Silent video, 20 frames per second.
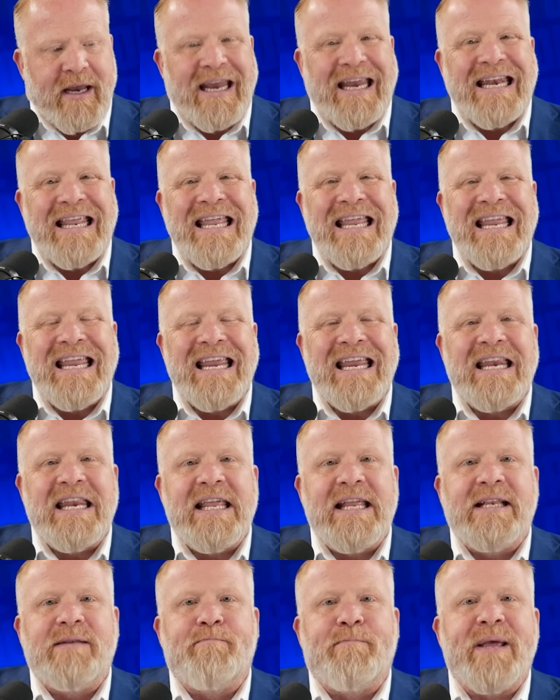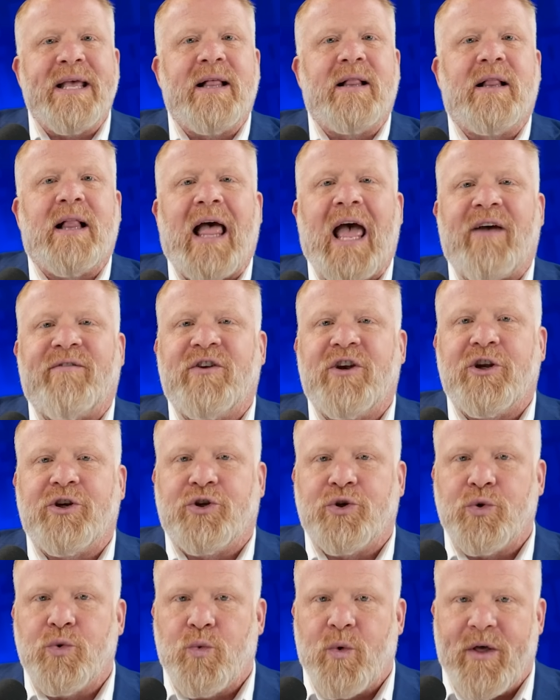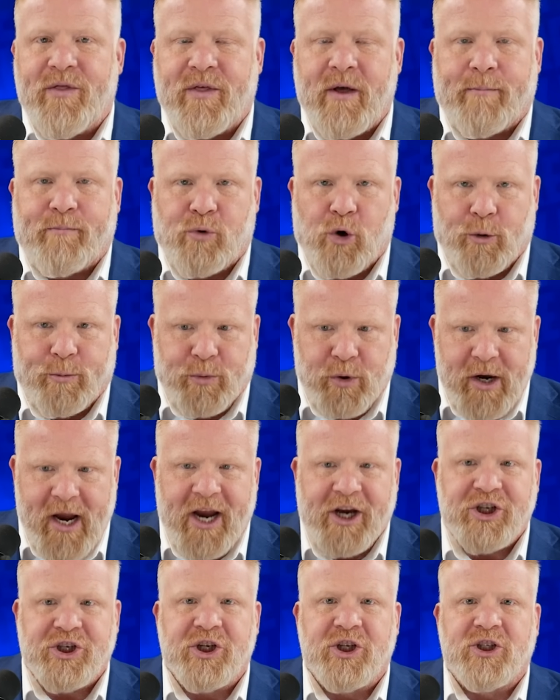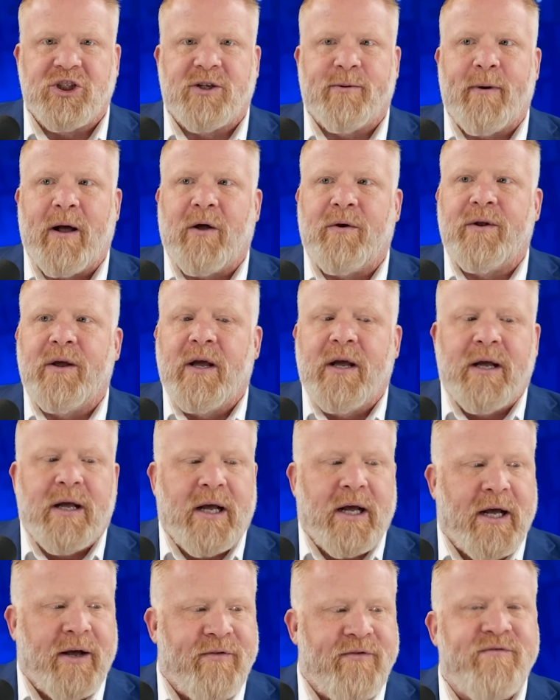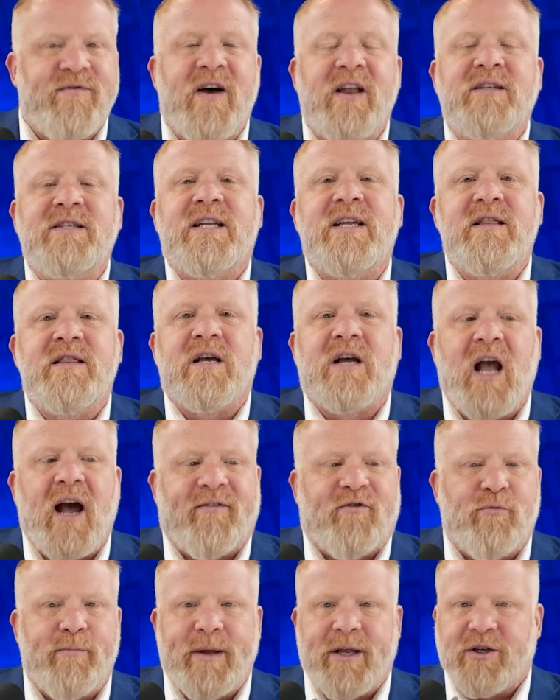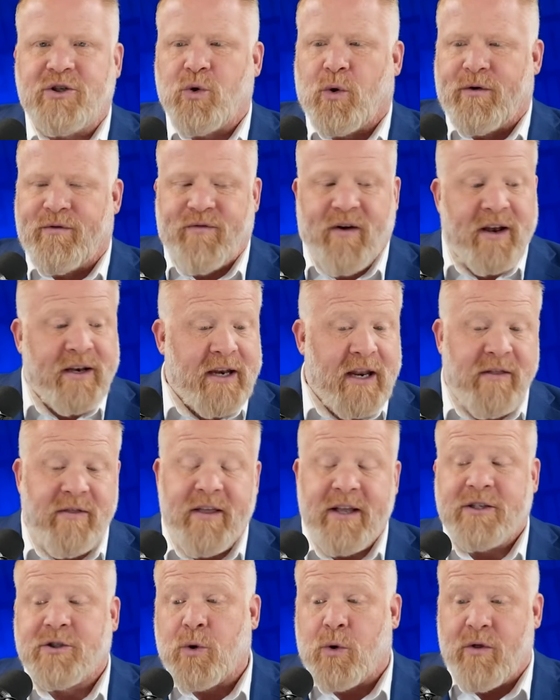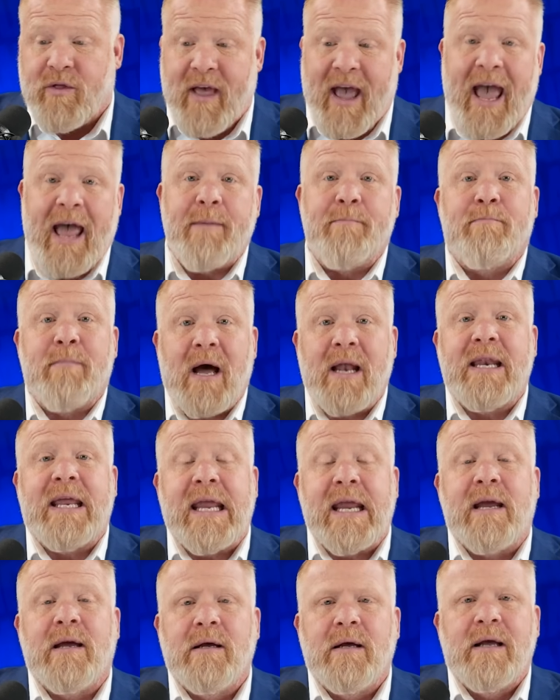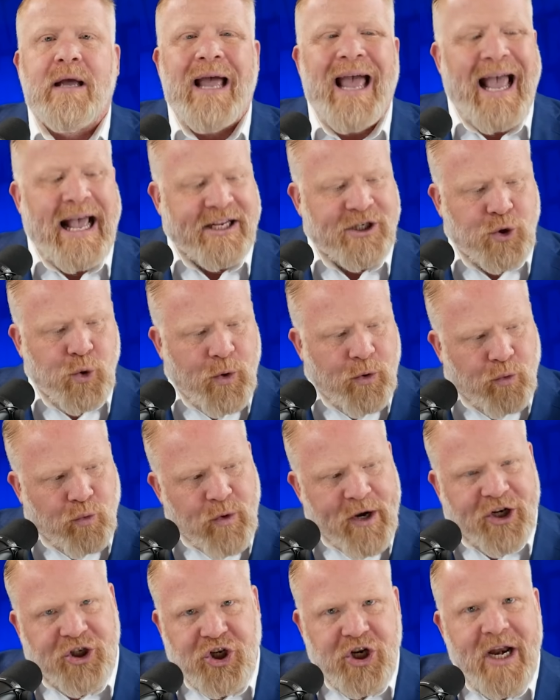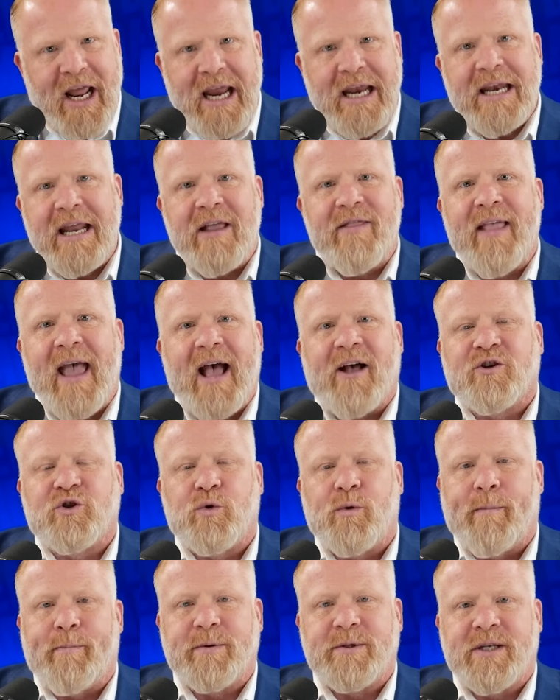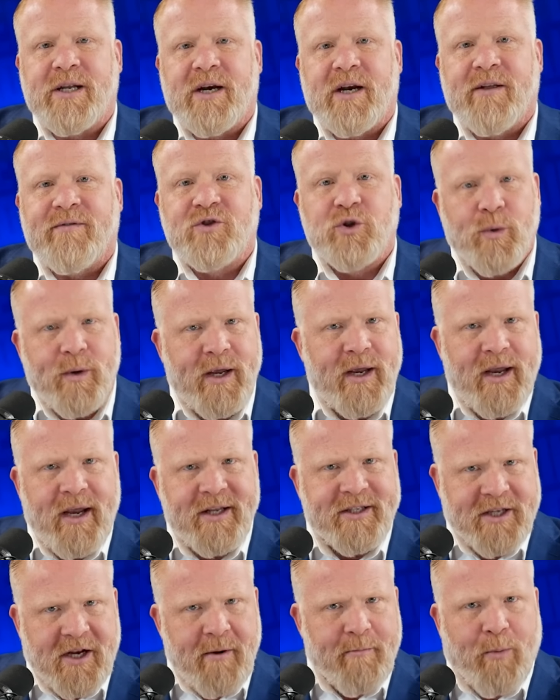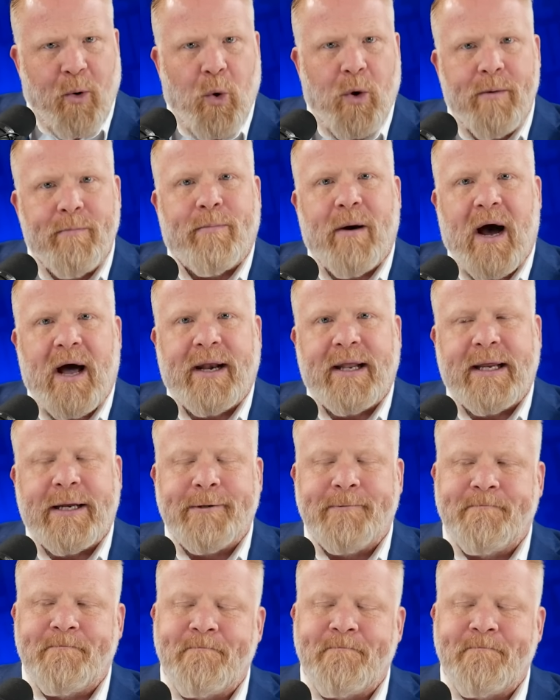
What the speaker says: any bill having to do with appropriations, about funding the government or funding this or that money, has to originate in the House of Representatives. So it's an important body.